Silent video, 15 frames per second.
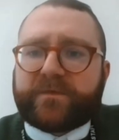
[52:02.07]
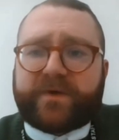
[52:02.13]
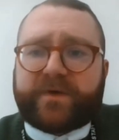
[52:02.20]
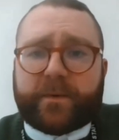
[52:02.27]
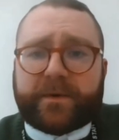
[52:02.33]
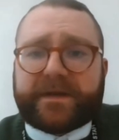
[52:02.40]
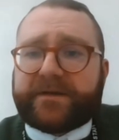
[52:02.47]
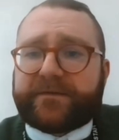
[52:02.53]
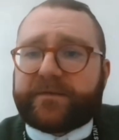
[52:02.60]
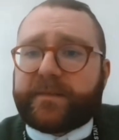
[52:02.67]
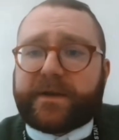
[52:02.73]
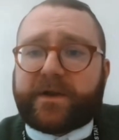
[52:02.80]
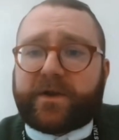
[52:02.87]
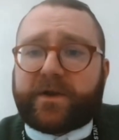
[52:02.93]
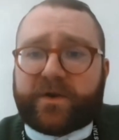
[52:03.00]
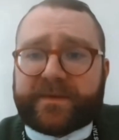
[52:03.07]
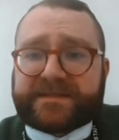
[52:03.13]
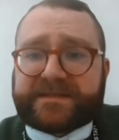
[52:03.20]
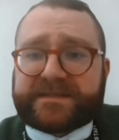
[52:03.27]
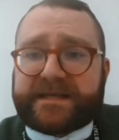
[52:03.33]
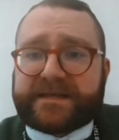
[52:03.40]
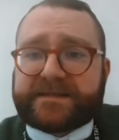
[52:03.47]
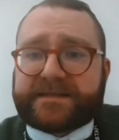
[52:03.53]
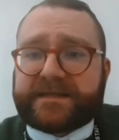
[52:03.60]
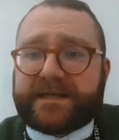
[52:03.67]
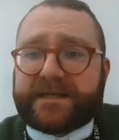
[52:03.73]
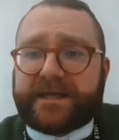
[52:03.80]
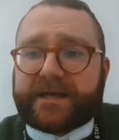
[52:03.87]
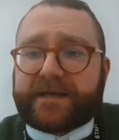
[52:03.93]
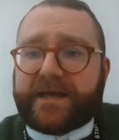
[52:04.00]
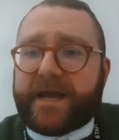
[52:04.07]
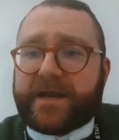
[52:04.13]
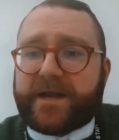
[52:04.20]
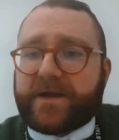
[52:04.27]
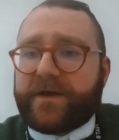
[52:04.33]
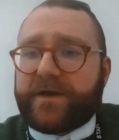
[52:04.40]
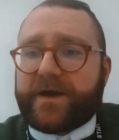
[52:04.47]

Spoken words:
We've got one here from an anonymous attendee, and again,